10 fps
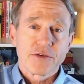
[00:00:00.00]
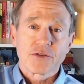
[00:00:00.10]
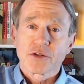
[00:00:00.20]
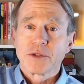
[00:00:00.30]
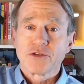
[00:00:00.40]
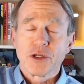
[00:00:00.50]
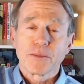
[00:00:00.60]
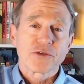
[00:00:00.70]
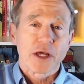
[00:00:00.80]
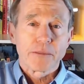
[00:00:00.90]
It's a little bit cheaper.
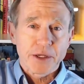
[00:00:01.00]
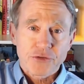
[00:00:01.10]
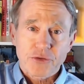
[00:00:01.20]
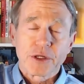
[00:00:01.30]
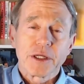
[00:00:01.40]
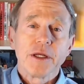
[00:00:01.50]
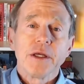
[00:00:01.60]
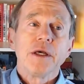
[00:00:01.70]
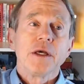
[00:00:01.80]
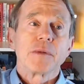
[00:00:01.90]
It's got a bigger screen,
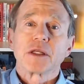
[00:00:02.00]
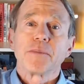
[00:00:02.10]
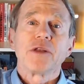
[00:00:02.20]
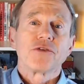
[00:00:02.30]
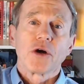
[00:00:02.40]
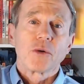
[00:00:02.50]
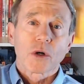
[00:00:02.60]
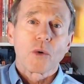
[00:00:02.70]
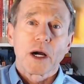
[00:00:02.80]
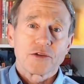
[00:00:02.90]
but the buttons don't work
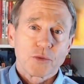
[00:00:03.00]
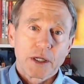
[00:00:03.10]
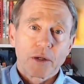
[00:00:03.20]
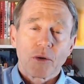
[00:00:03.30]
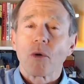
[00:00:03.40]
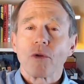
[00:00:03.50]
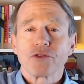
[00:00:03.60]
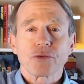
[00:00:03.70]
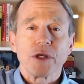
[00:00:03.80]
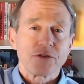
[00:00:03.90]
quite as well, or the
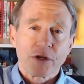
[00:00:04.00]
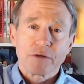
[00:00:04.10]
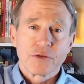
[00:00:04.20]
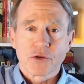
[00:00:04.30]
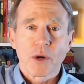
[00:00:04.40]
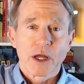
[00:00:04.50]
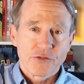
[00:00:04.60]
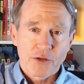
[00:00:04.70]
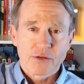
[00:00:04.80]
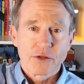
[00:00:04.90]
screen itself isn't quite as
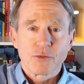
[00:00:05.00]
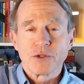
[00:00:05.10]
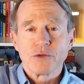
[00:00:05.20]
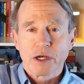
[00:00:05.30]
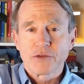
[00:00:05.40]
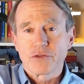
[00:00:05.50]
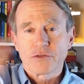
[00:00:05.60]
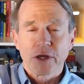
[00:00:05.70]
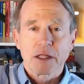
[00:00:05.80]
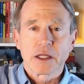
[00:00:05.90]
sensitive when you touch and
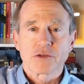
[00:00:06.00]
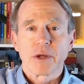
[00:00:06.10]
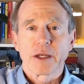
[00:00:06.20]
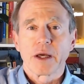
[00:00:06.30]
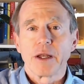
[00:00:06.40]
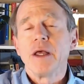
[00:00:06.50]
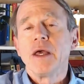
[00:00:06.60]
slide things around on.